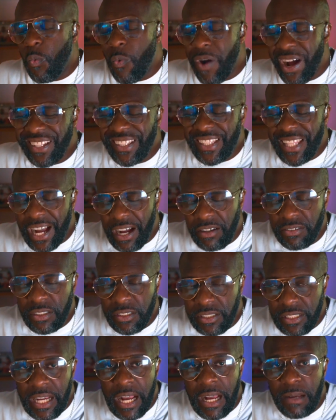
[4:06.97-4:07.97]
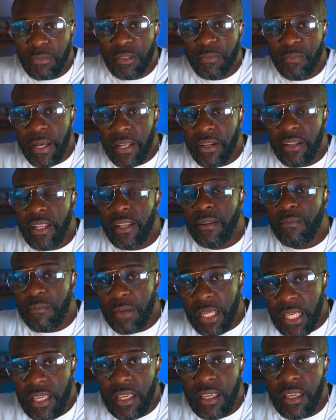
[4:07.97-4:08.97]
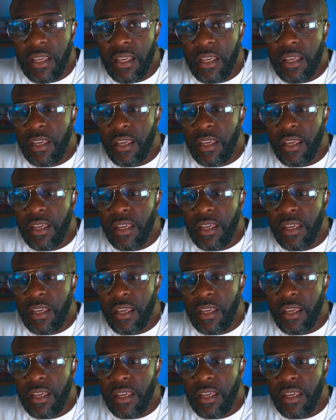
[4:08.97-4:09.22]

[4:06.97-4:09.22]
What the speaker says: 1,000 times better than me,